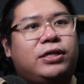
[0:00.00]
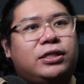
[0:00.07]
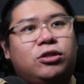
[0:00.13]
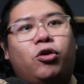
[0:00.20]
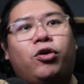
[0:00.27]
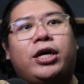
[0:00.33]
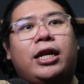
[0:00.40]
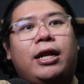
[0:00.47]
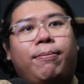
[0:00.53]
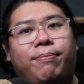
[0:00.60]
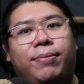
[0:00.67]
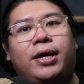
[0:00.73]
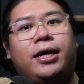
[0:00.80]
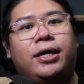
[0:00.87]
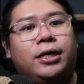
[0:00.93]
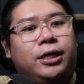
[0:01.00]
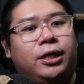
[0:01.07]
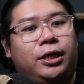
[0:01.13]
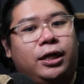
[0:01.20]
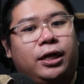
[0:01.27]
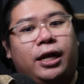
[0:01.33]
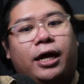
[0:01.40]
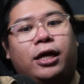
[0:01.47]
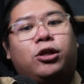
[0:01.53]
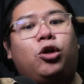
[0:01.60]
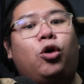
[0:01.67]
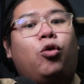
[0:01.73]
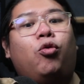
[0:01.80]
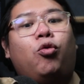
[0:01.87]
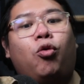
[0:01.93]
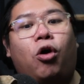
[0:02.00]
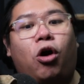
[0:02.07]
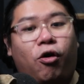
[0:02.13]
He's not gonna be like too